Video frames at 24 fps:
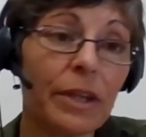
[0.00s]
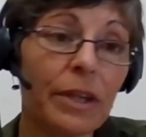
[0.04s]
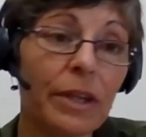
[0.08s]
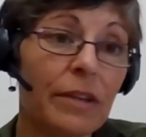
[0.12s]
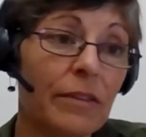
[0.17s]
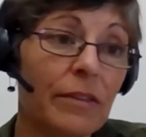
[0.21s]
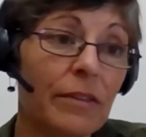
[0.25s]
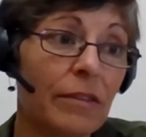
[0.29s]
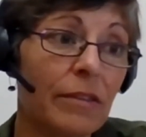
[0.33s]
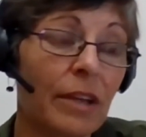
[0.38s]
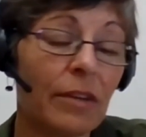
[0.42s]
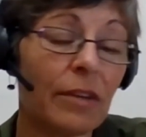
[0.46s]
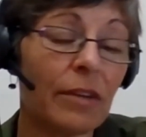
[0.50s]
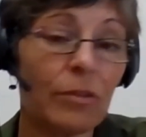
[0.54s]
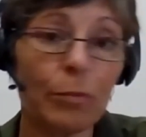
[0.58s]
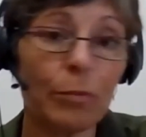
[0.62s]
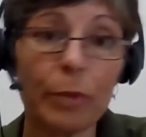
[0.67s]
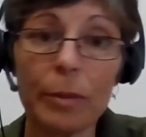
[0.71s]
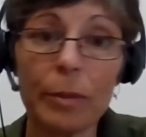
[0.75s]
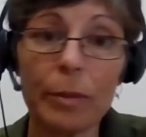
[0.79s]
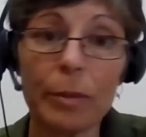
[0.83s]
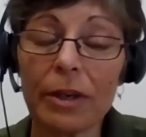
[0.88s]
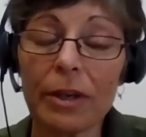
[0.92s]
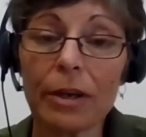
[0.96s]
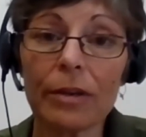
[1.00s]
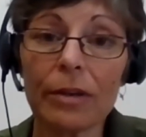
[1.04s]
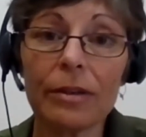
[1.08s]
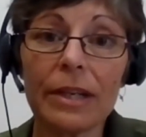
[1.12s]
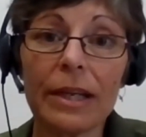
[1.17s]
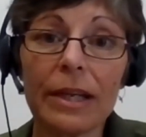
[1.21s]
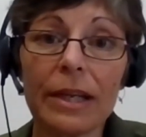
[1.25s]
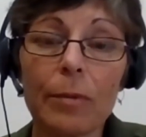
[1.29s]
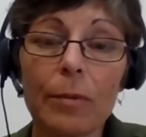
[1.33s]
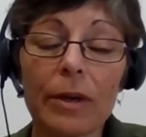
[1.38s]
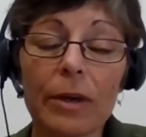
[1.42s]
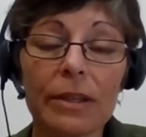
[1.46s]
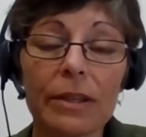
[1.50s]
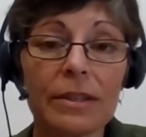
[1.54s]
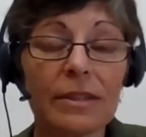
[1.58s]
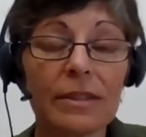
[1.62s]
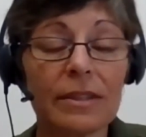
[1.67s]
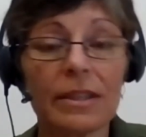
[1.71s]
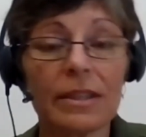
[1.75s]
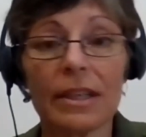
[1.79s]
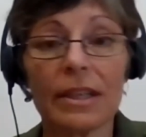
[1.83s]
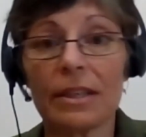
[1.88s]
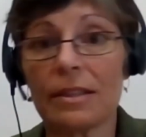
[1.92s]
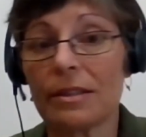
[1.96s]
There's women only
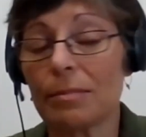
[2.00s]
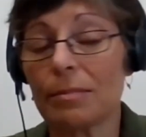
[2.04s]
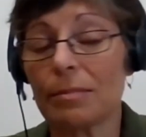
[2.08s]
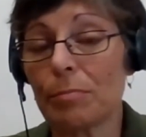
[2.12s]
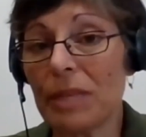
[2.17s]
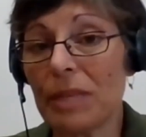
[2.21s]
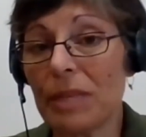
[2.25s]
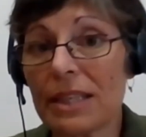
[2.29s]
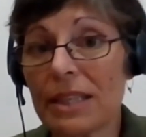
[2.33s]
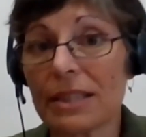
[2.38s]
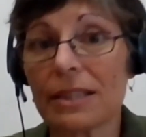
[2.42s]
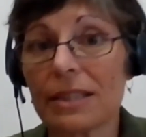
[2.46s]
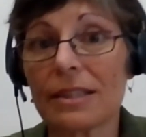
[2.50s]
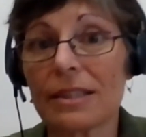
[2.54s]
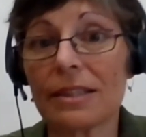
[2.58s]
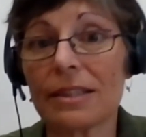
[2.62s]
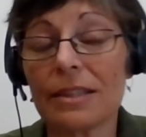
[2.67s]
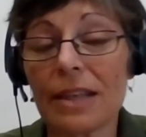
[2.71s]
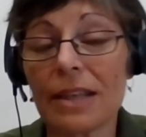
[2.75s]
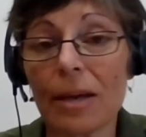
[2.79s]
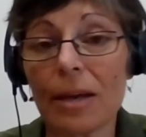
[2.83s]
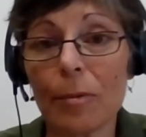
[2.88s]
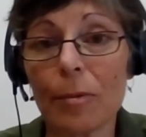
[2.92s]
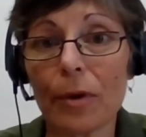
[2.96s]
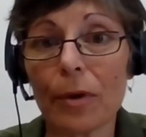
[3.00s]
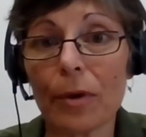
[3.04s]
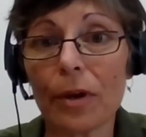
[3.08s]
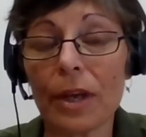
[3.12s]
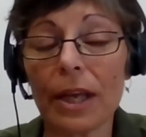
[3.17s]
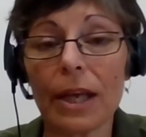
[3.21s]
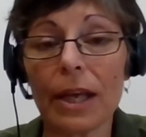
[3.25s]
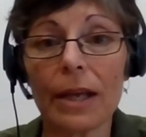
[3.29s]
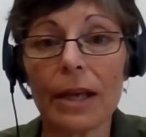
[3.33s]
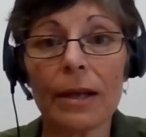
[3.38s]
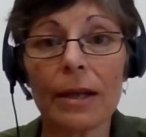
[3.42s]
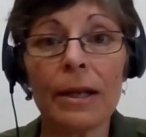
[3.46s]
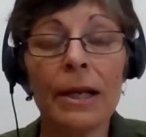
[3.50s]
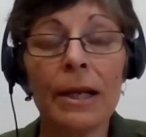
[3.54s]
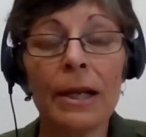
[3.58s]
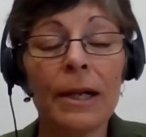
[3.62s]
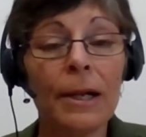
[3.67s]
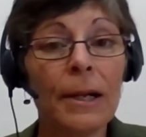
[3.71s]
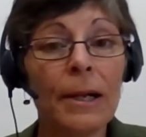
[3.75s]
ones, there's mixed networking.